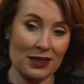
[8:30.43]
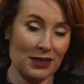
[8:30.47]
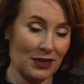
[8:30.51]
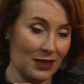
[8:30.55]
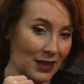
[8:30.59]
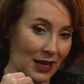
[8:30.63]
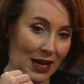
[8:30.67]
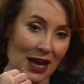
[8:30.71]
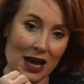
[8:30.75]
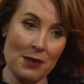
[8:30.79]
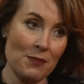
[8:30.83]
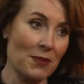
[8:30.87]

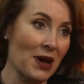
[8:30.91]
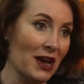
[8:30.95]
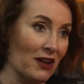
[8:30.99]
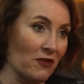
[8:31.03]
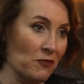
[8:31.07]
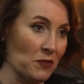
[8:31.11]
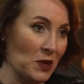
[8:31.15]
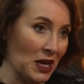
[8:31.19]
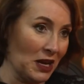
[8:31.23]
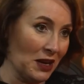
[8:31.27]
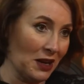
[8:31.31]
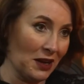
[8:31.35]
Mm-hmm. The guy might
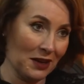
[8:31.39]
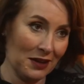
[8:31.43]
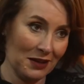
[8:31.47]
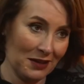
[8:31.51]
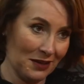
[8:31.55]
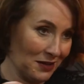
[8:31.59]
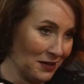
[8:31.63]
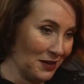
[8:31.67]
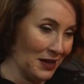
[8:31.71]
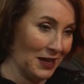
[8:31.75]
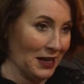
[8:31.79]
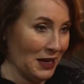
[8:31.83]
have been a
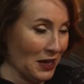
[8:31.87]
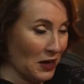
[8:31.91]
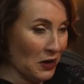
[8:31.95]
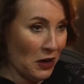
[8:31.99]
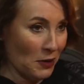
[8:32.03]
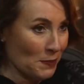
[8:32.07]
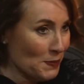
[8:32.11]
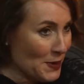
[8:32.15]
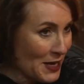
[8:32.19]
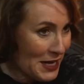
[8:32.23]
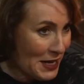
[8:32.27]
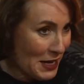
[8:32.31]

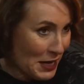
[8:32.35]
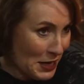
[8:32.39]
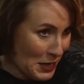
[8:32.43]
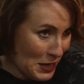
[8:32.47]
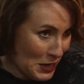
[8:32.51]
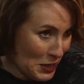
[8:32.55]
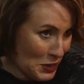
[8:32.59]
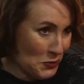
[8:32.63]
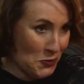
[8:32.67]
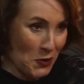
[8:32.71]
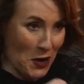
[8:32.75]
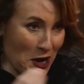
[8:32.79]
complete
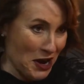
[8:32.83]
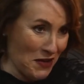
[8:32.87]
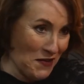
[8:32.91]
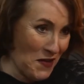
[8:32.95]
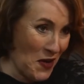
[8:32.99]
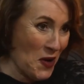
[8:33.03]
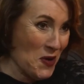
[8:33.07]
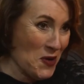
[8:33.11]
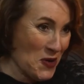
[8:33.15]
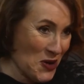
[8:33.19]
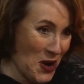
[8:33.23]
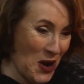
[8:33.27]
idiot,
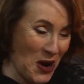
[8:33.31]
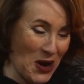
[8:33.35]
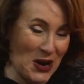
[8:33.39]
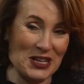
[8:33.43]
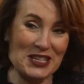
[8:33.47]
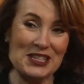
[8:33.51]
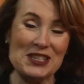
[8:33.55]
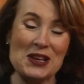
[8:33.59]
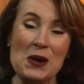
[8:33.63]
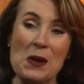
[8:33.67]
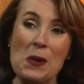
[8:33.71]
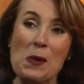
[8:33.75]
whatever, who
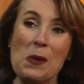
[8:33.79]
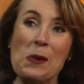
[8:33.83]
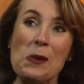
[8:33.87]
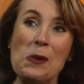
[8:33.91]
knows?